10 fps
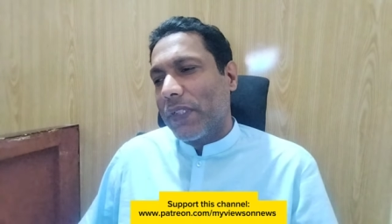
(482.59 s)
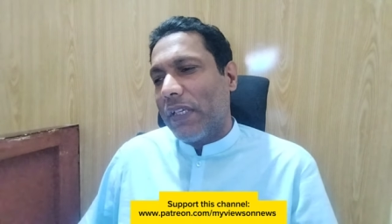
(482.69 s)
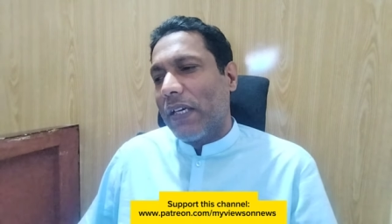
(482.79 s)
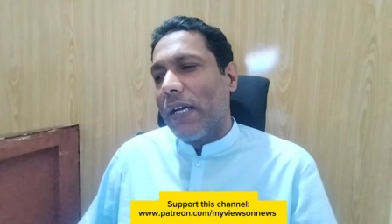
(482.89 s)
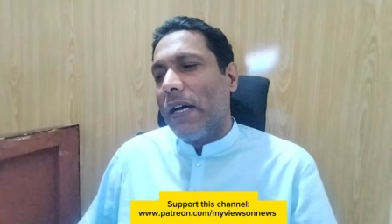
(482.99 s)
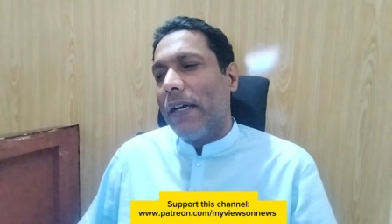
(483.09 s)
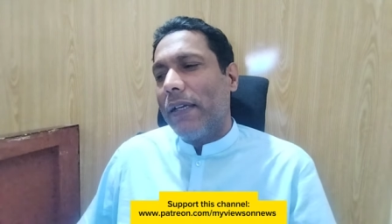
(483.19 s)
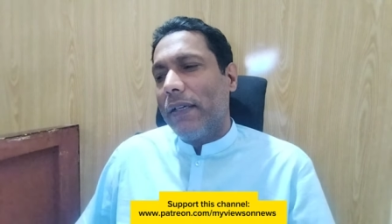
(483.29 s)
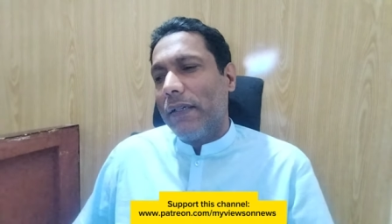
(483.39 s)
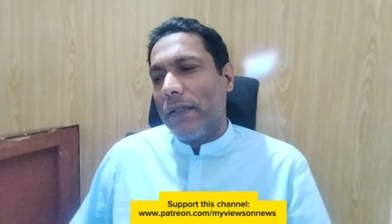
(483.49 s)

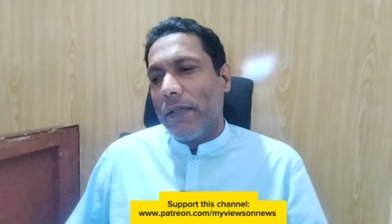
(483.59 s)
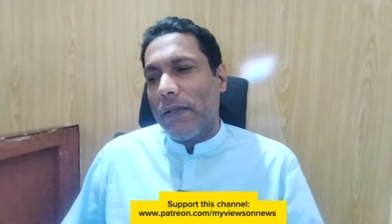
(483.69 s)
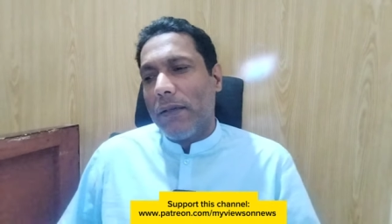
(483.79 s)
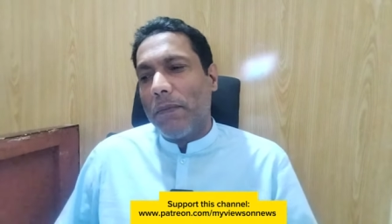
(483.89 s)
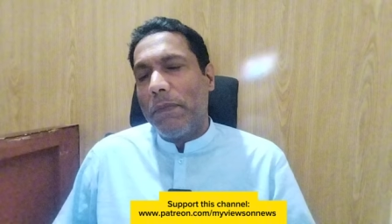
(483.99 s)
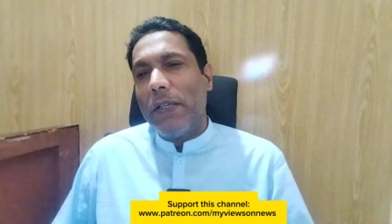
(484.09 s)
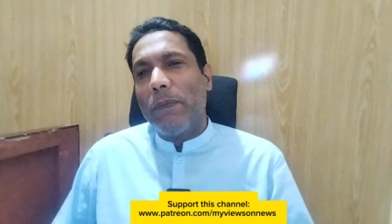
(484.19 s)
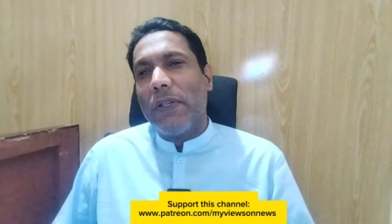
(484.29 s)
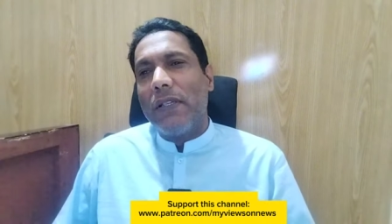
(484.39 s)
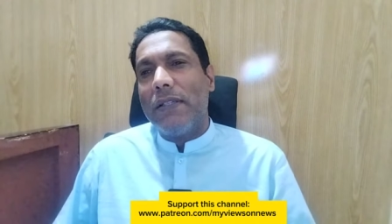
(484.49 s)
Tigray uh,
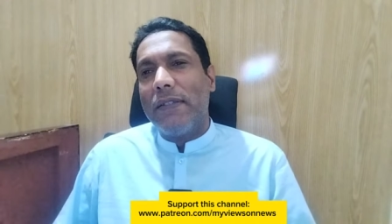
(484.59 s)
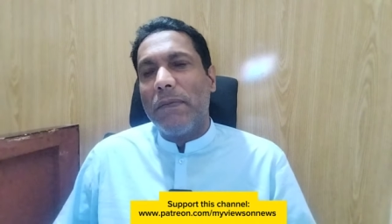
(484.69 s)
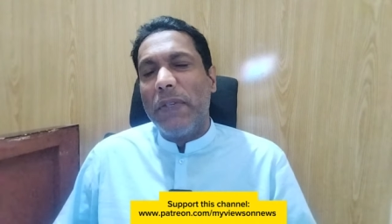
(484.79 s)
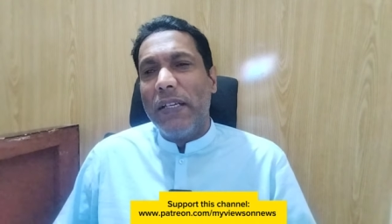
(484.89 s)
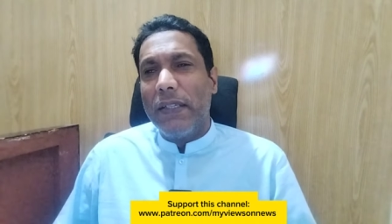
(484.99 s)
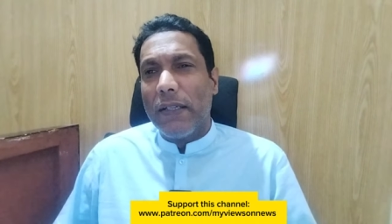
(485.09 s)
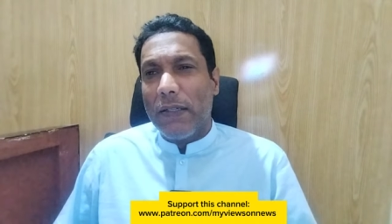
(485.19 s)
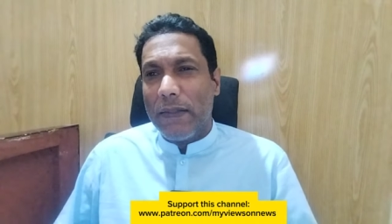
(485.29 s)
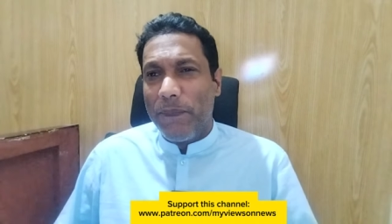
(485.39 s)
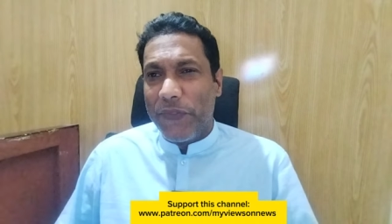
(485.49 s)
People's
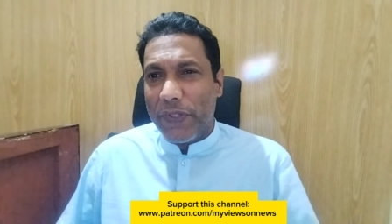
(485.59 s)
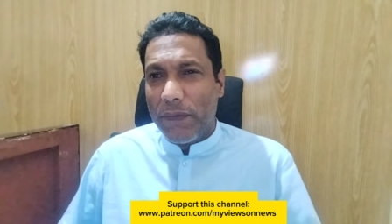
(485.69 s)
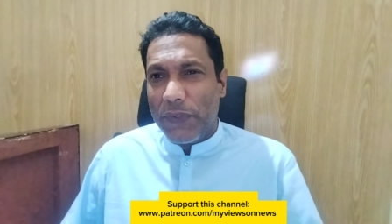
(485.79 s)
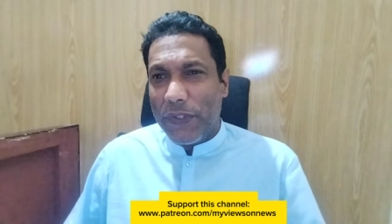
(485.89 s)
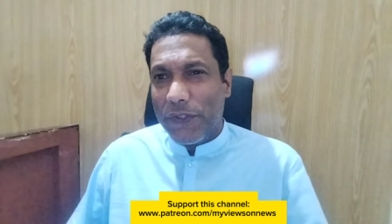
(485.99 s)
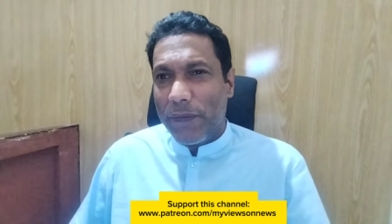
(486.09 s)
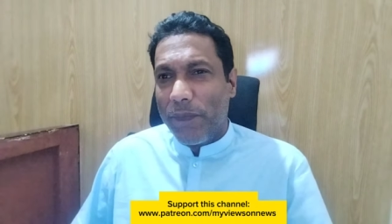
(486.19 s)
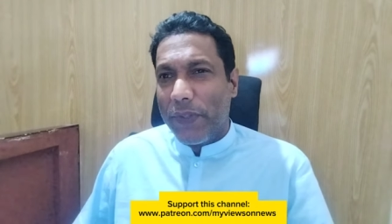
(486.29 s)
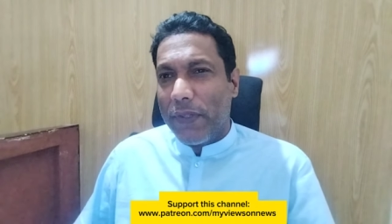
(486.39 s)
Media Services.